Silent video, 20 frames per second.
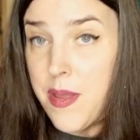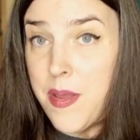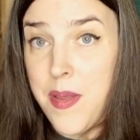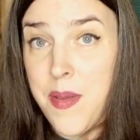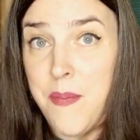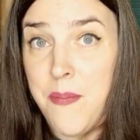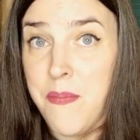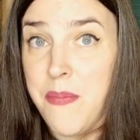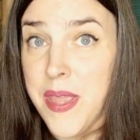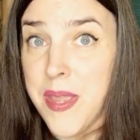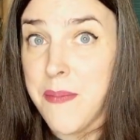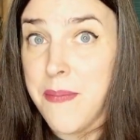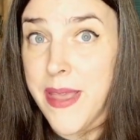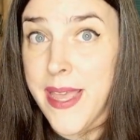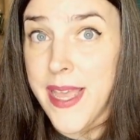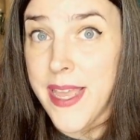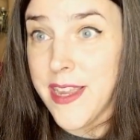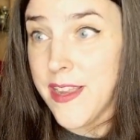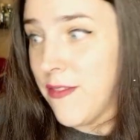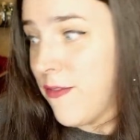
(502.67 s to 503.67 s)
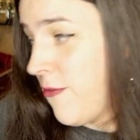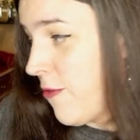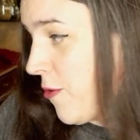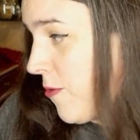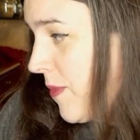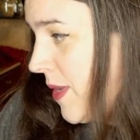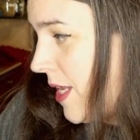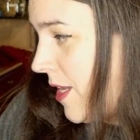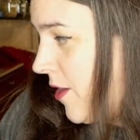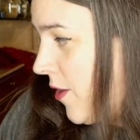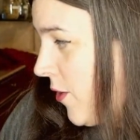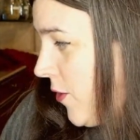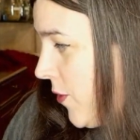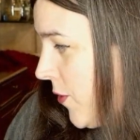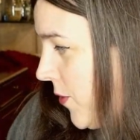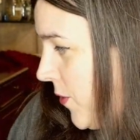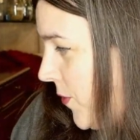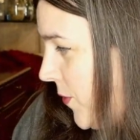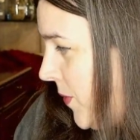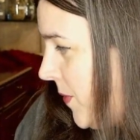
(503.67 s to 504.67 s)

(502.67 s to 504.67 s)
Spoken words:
big bag of Fermade O,